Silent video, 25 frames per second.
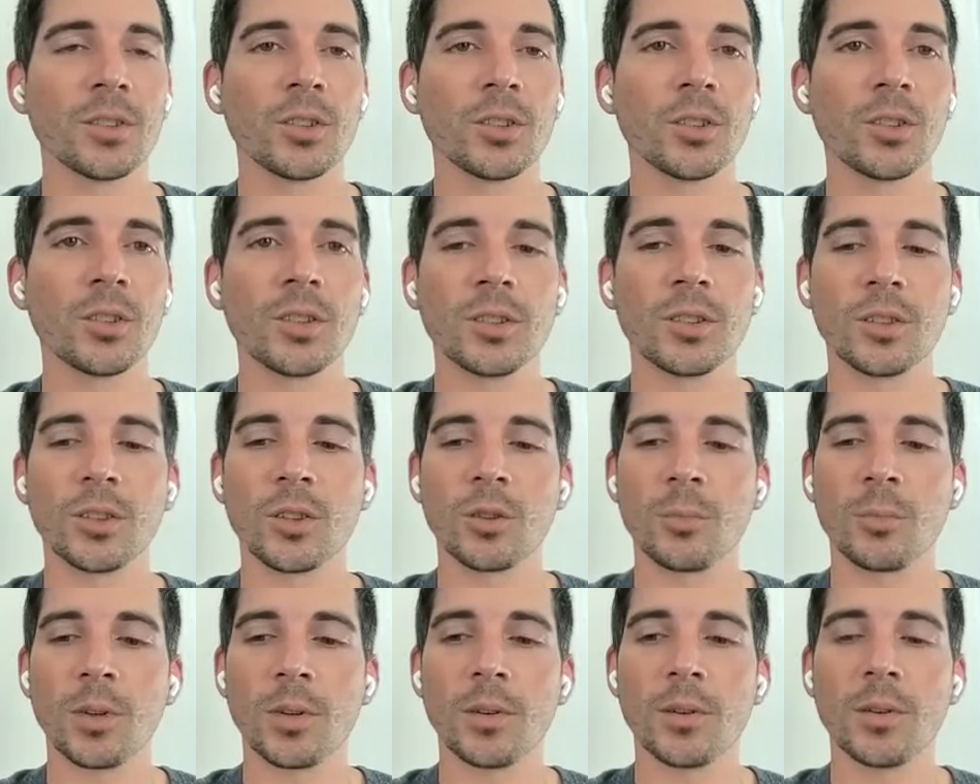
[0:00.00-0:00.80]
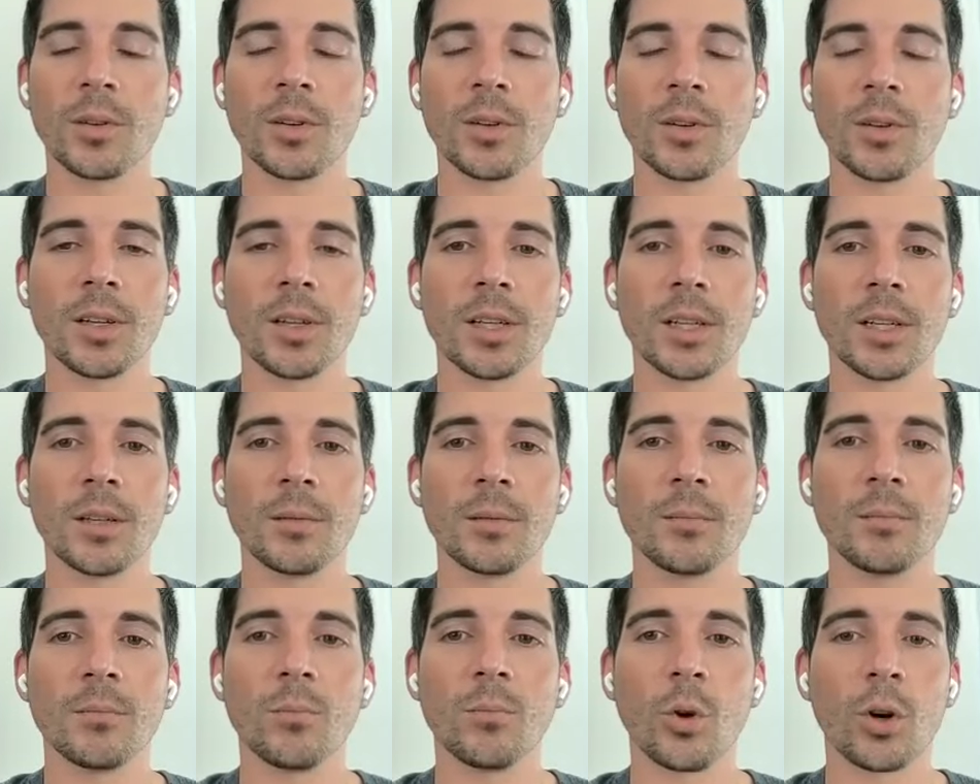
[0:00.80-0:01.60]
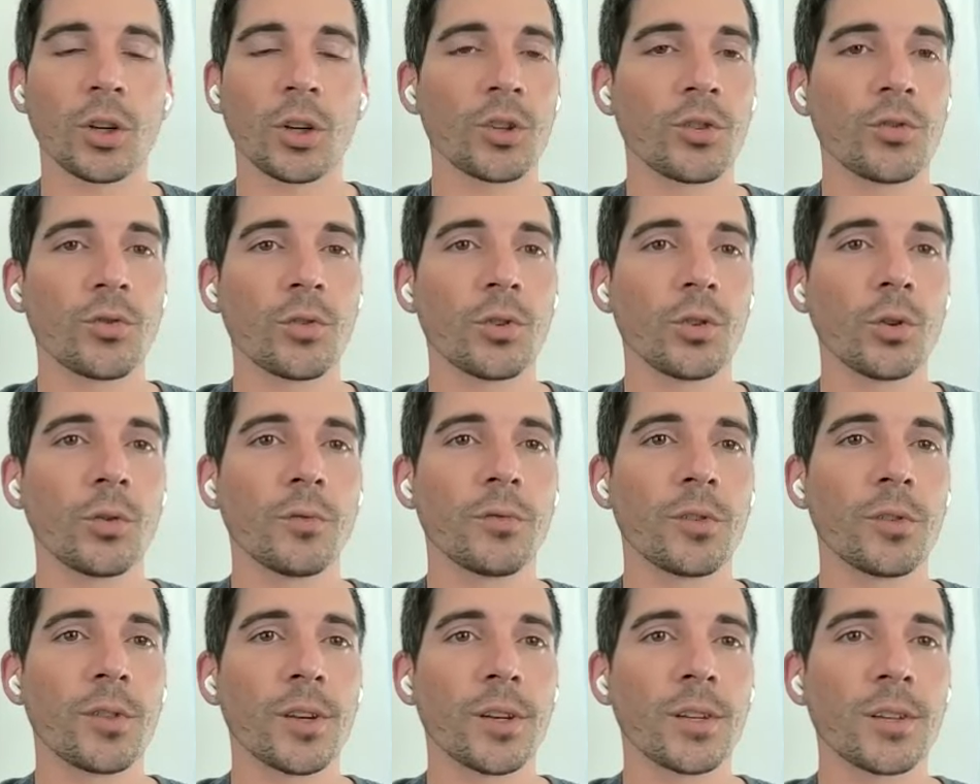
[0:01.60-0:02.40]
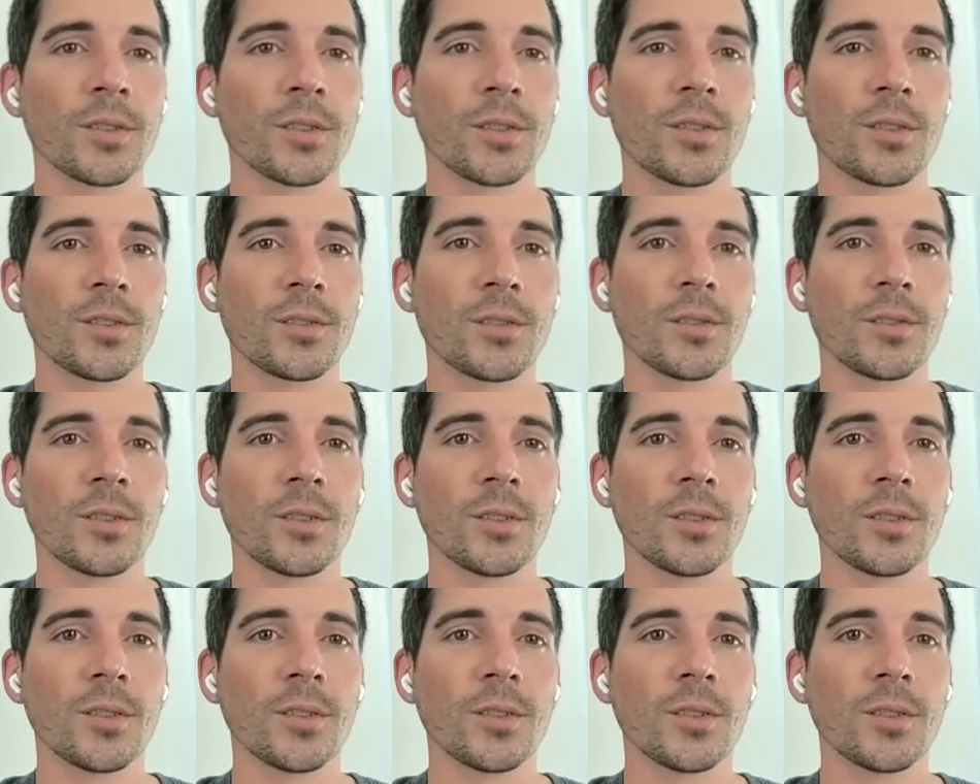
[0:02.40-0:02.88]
a little bit more control over things.